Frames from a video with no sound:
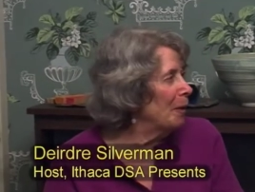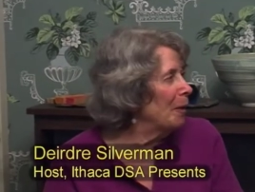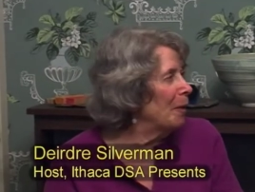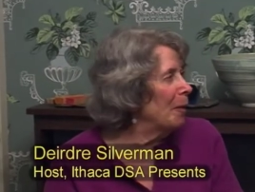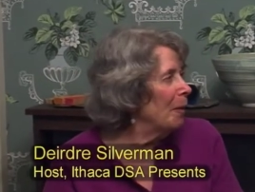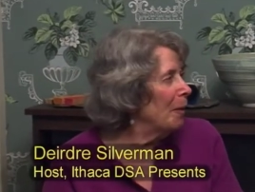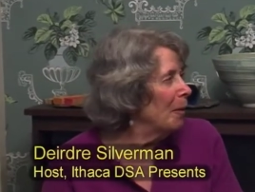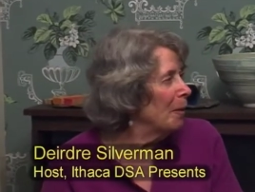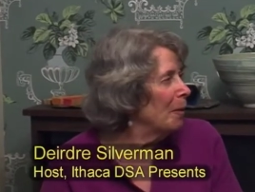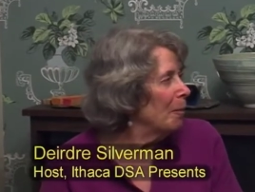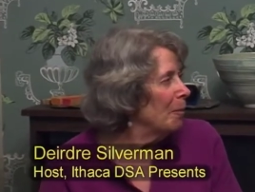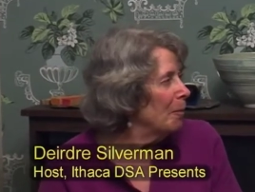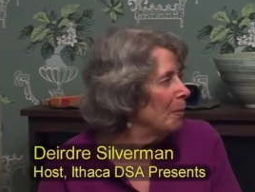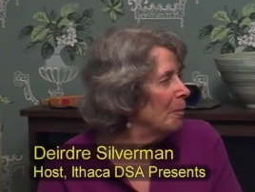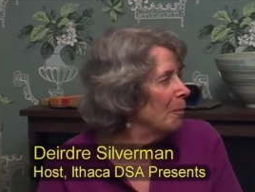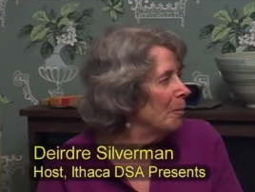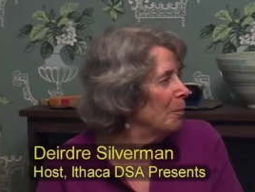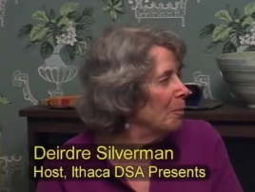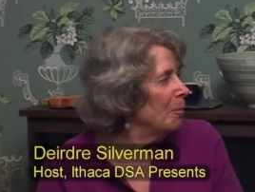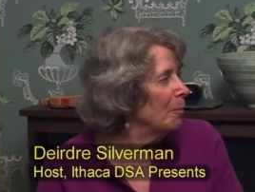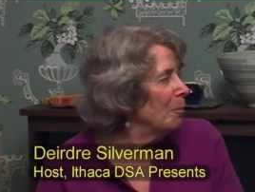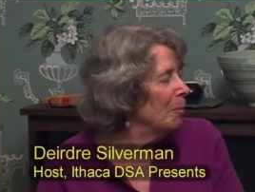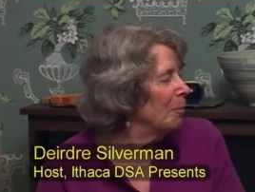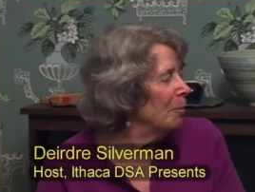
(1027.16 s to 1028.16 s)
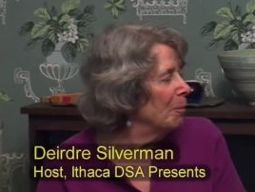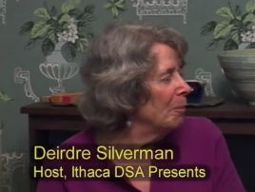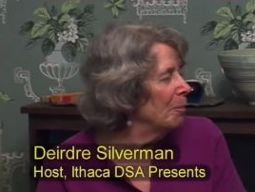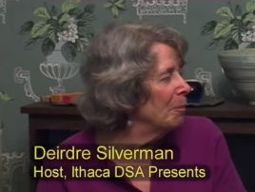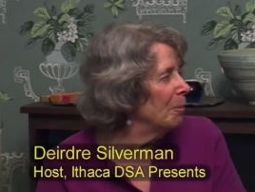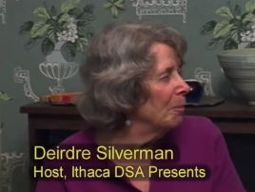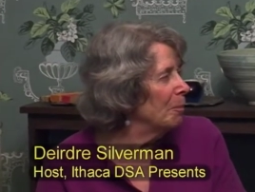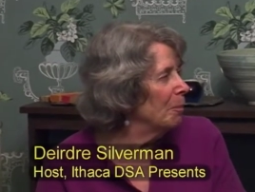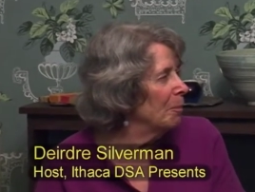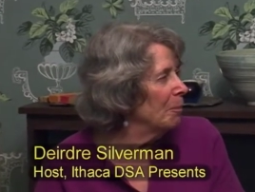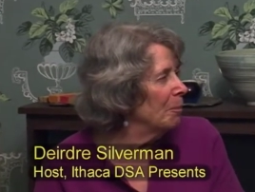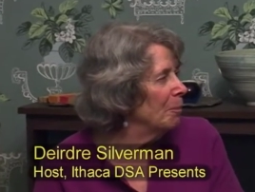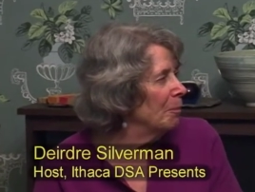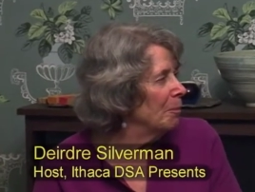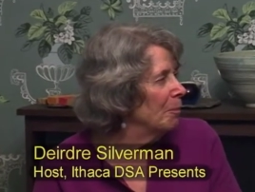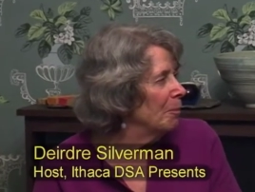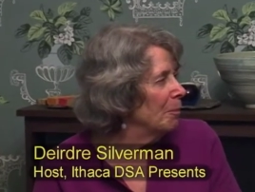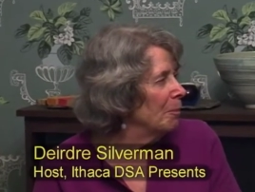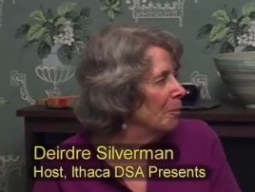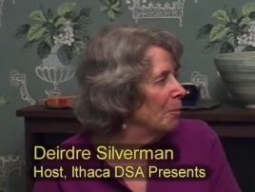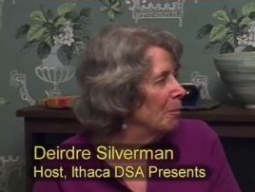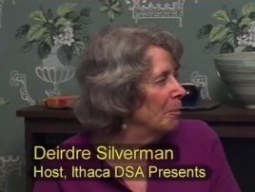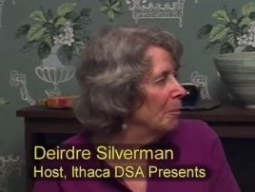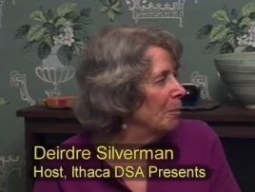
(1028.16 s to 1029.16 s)
Yeah.
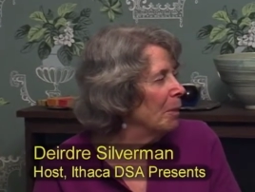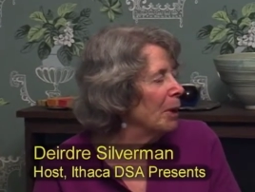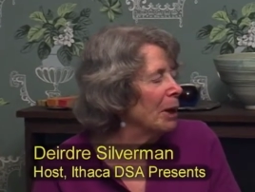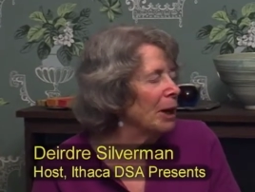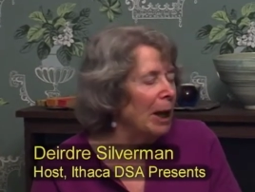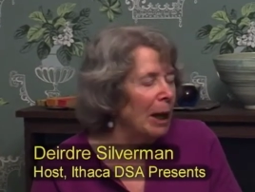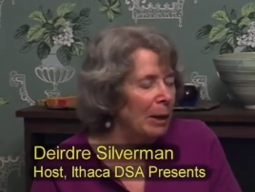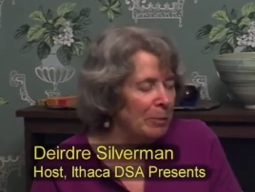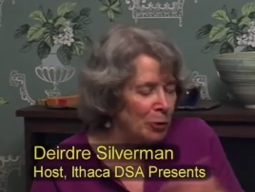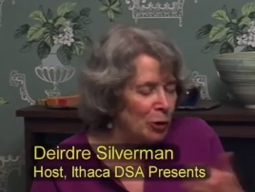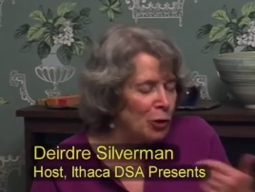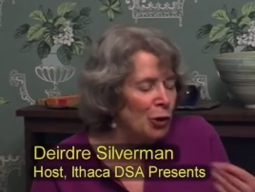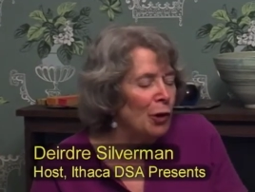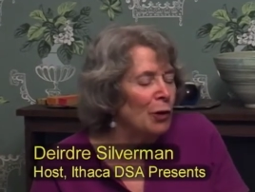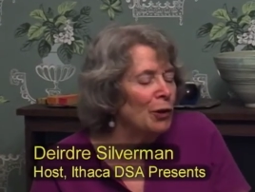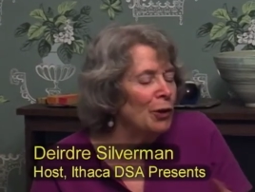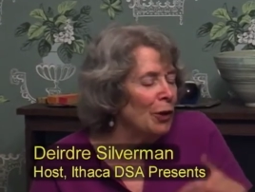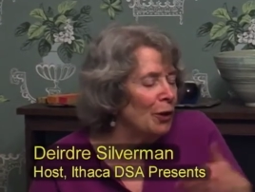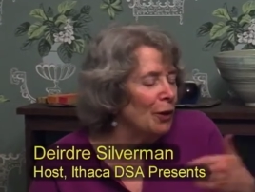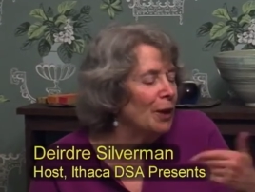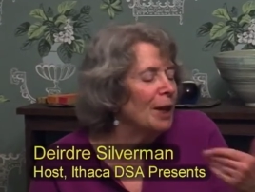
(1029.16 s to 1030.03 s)
Um, yeah, I'm, I'm, sure you'll